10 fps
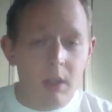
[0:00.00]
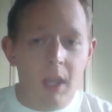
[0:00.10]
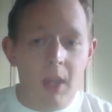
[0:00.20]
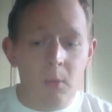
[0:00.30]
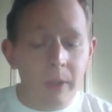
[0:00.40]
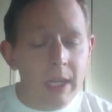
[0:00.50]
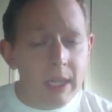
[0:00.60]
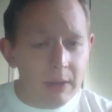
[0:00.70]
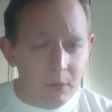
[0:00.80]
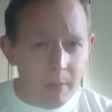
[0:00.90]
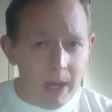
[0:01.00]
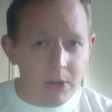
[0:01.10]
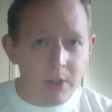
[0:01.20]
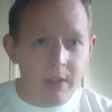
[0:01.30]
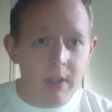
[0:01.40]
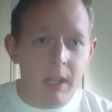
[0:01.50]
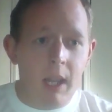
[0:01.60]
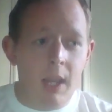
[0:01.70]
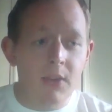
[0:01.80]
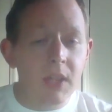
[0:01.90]
read the information
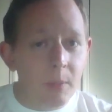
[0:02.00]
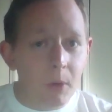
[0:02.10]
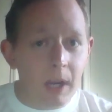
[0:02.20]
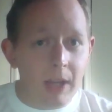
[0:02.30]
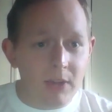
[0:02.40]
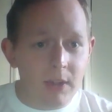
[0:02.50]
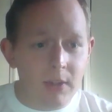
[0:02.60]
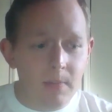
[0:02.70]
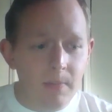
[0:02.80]
and summarize it,